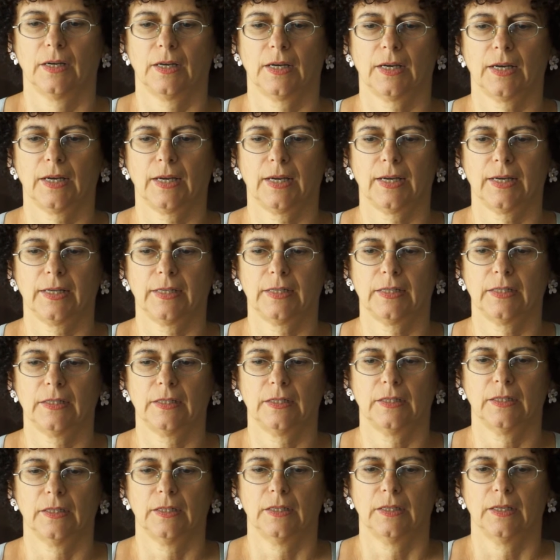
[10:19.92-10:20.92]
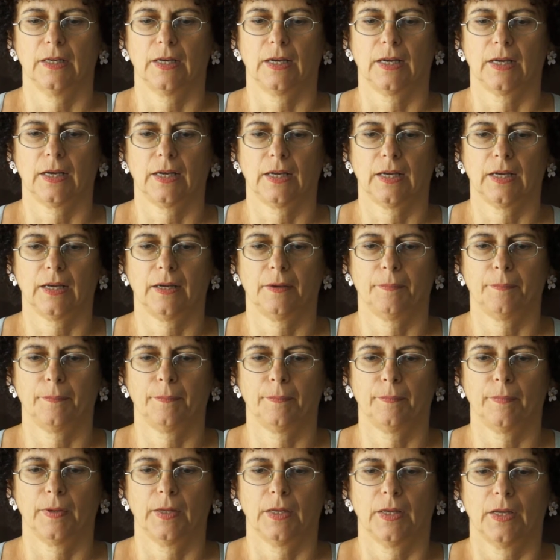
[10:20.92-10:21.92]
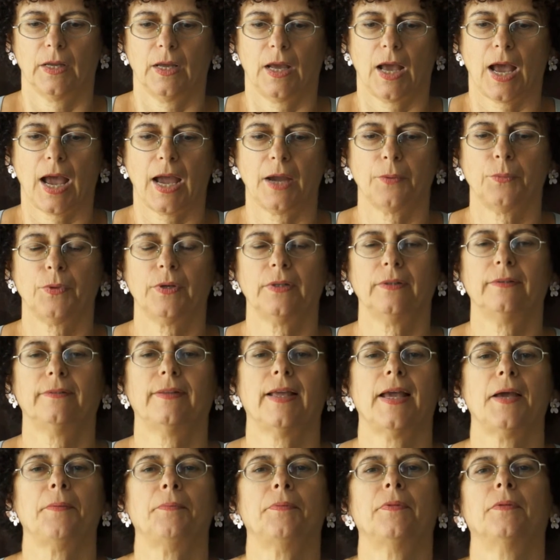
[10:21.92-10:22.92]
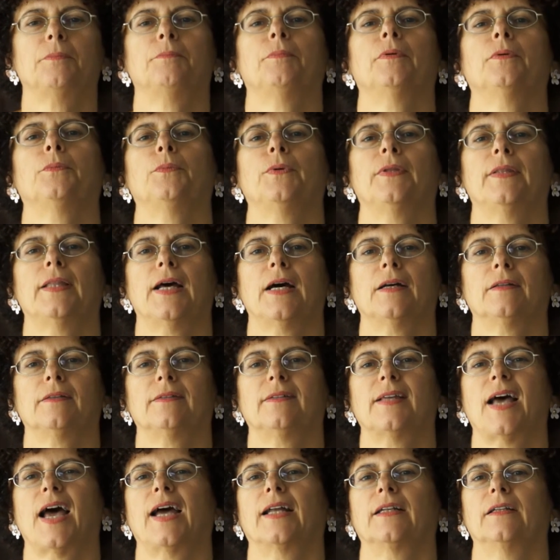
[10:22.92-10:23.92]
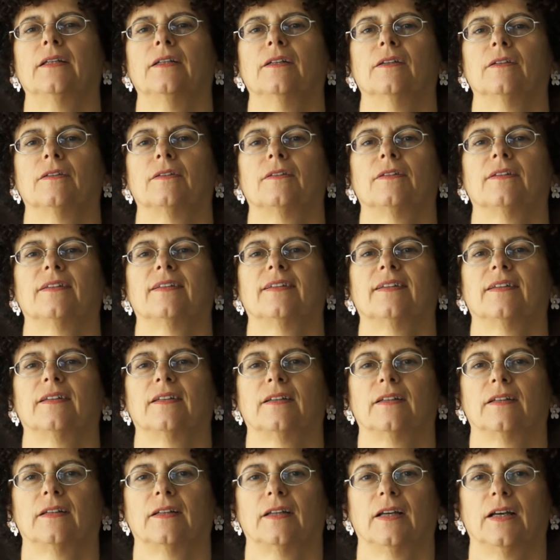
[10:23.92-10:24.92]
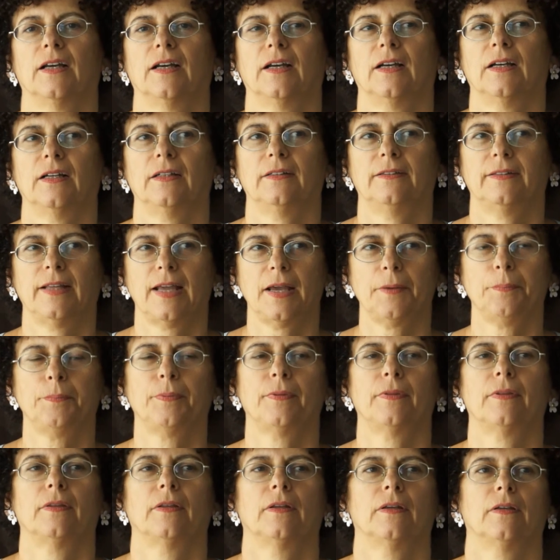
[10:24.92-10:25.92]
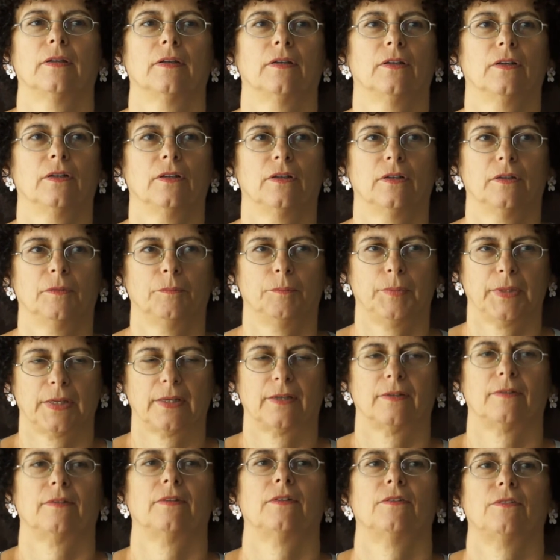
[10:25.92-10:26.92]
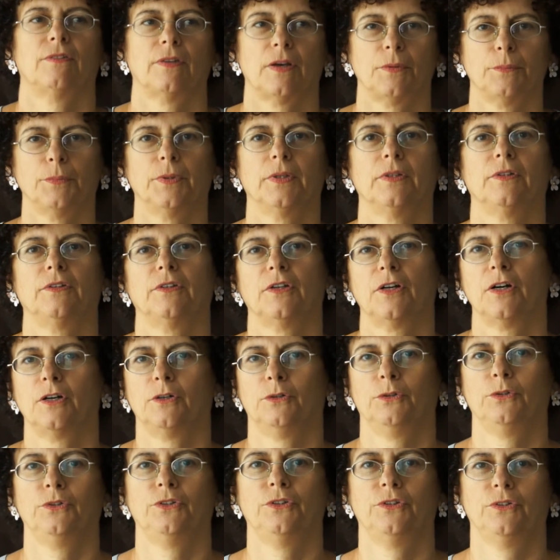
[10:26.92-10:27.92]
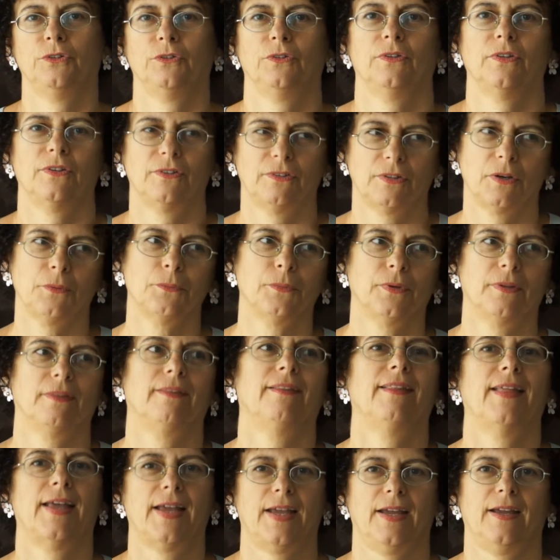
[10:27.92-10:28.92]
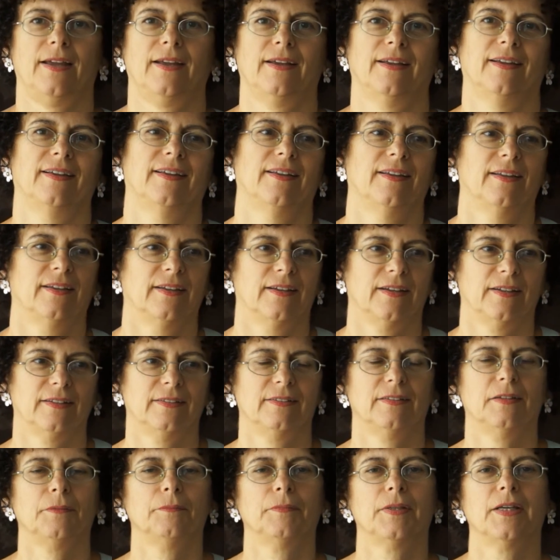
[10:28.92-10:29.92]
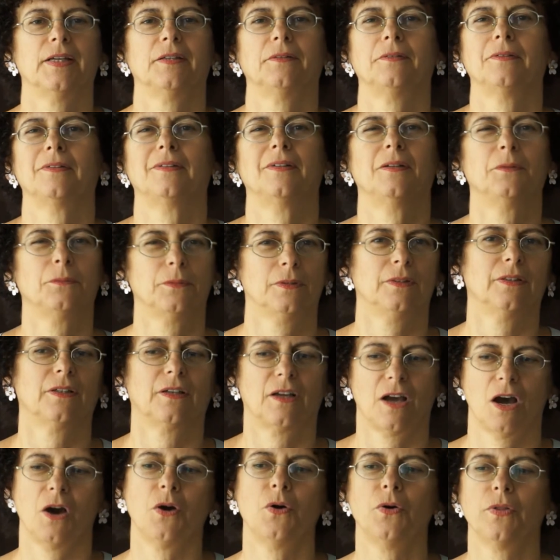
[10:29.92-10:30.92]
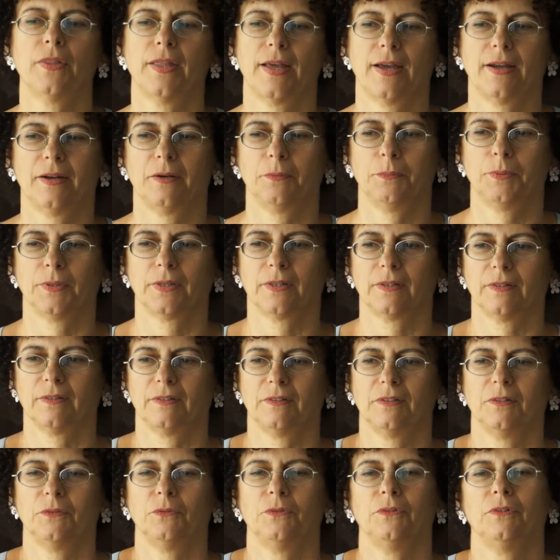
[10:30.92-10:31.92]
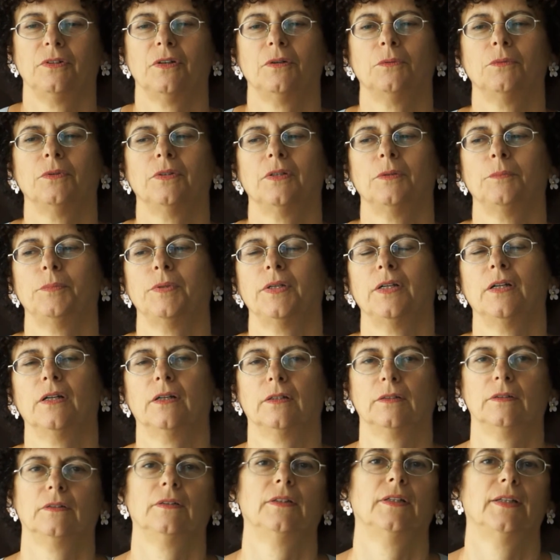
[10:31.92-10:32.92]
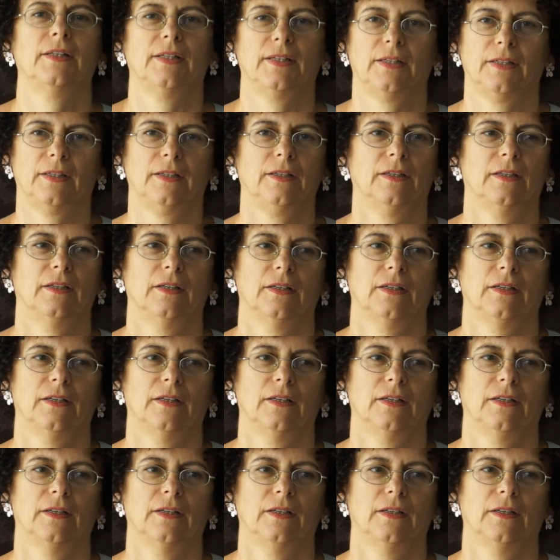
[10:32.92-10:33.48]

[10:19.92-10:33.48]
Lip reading: And I want depth, but without sadness. Depth because there's someone to hold you. There's someone there. And sometimes you don't want to go there because you don't want to be lonely.